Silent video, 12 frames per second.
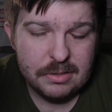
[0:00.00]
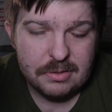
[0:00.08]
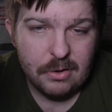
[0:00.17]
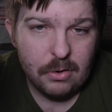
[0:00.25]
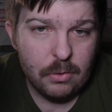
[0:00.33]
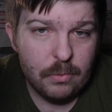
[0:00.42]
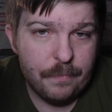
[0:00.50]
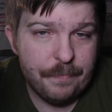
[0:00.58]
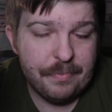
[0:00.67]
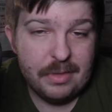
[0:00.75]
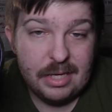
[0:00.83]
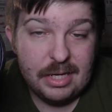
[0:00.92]

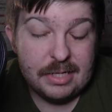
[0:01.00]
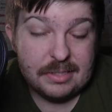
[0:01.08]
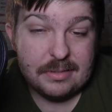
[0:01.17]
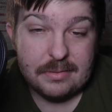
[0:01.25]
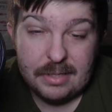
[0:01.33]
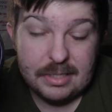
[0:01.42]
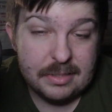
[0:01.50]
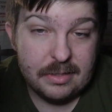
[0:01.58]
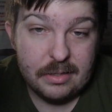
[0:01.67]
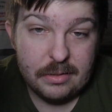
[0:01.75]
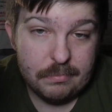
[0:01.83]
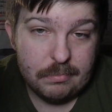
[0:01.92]
so it's it's
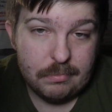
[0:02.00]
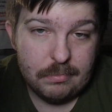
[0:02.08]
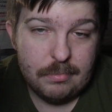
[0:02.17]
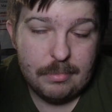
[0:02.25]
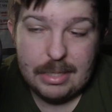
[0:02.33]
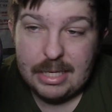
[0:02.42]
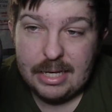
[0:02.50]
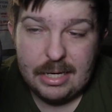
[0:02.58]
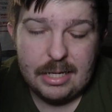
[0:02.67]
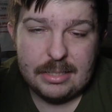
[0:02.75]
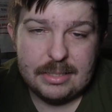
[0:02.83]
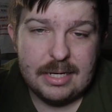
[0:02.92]
a
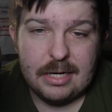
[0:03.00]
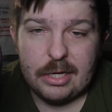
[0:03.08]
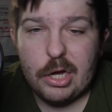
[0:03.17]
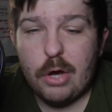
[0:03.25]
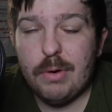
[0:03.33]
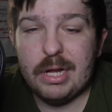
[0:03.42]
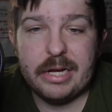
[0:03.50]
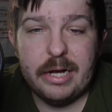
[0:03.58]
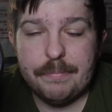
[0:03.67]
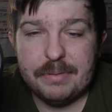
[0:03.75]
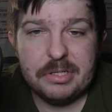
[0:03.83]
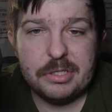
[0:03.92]
it's not a co-ed
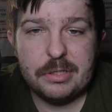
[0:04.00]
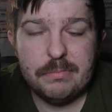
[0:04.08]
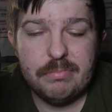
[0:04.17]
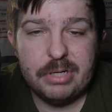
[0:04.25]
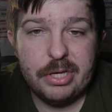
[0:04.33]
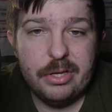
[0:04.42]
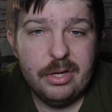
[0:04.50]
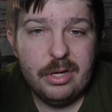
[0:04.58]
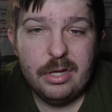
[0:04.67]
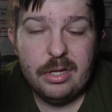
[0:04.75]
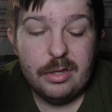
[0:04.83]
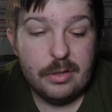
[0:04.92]
competition, but
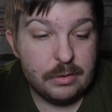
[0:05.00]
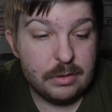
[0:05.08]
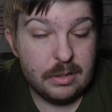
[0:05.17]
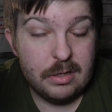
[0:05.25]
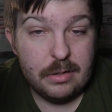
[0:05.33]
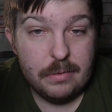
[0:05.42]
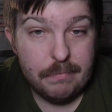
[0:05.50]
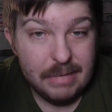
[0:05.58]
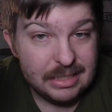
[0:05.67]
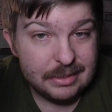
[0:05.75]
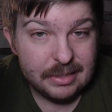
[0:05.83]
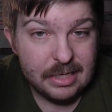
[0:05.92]
there's a
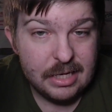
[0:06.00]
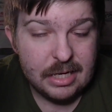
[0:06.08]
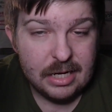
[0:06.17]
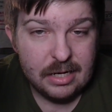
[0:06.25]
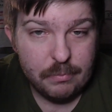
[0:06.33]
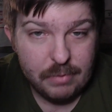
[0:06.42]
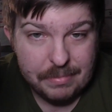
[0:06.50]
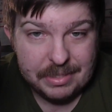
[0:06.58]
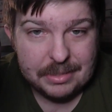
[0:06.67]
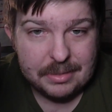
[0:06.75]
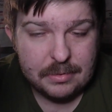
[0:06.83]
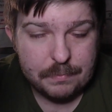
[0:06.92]
men's league and a
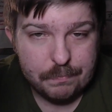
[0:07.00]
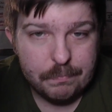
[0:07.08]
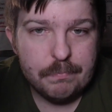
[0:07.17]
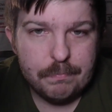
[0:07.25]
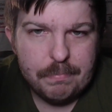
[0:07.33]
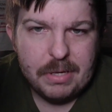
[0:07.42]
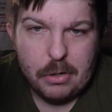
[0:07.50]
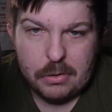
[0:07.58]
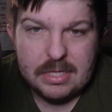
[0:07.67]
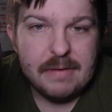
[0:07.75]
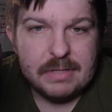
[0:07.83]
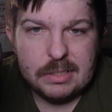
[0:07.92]
women's
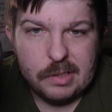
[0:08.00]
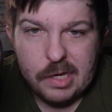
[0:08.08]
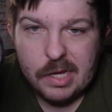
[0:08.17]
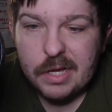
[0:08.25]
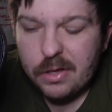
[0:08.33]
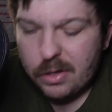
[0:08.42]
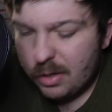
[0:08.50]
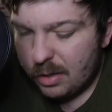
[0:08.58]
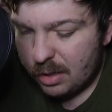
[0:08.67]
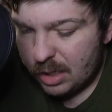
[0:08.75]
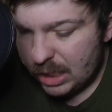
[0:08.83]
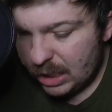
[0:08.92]
PR sevens league
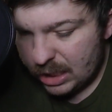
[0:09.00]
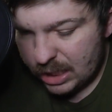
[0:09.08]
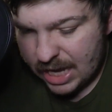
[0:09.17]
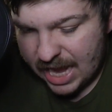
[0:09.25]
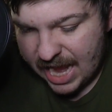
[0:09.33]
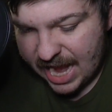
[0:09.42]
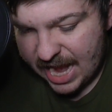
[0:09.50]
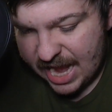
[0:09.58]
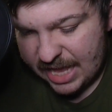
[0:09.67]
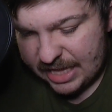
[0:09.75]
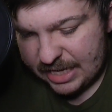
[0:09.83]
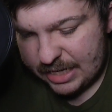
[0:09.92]

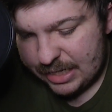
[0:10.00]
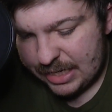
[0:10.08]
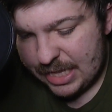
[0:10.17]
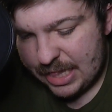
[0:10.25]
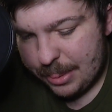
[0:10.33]
and